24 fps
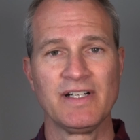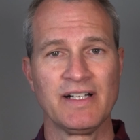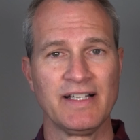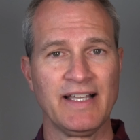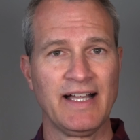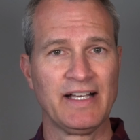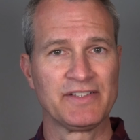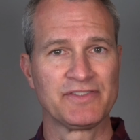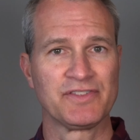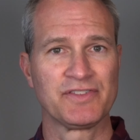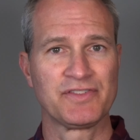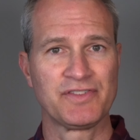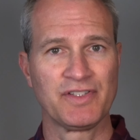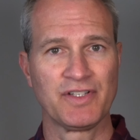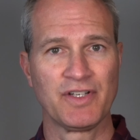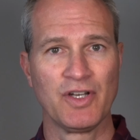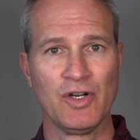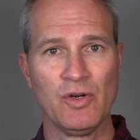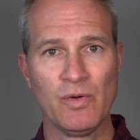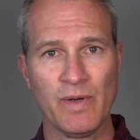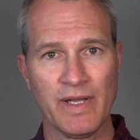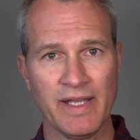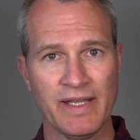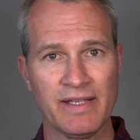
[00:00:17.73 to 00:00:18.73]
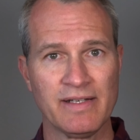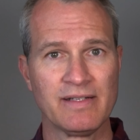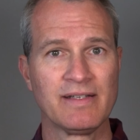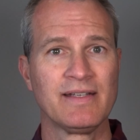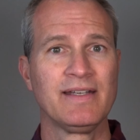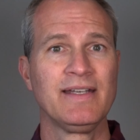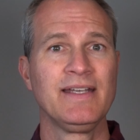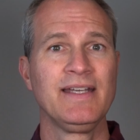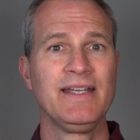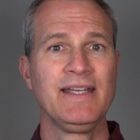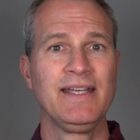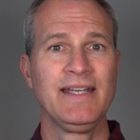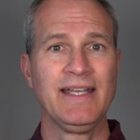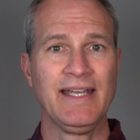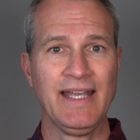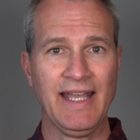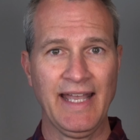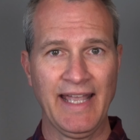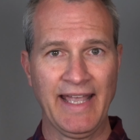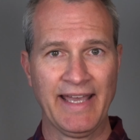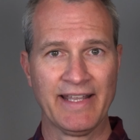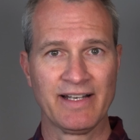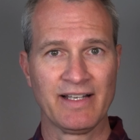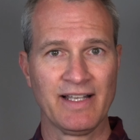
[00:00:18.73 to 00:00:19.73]
allows us to go in,
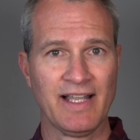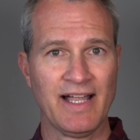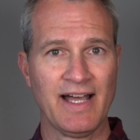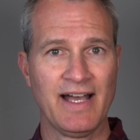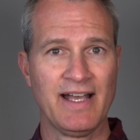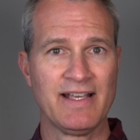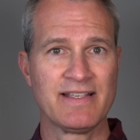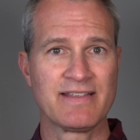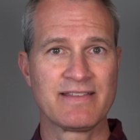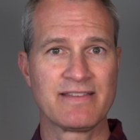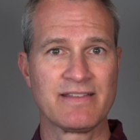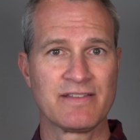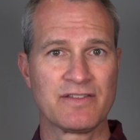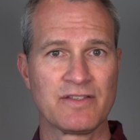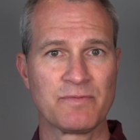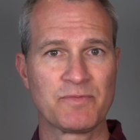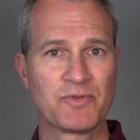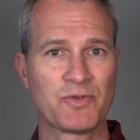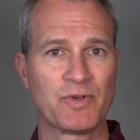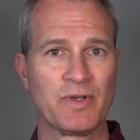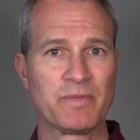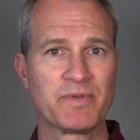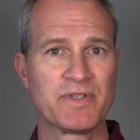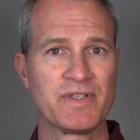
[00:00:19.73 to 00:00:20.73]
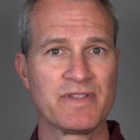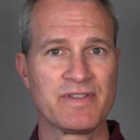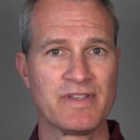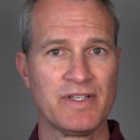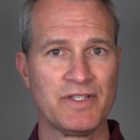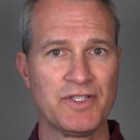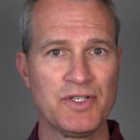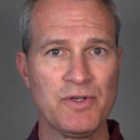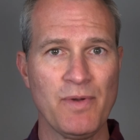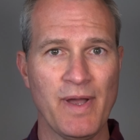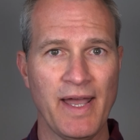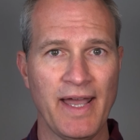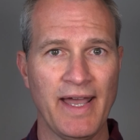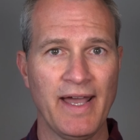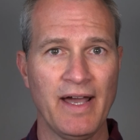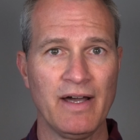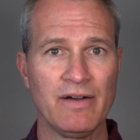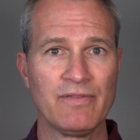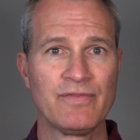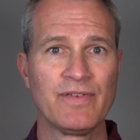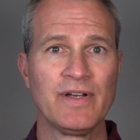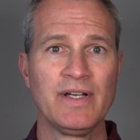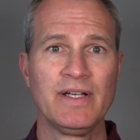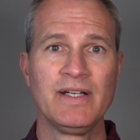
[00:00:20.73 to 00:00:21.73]
analyze the subscriptions that you
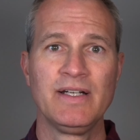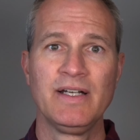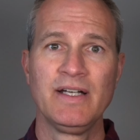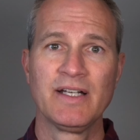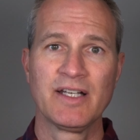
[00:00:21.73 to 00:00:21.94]
have,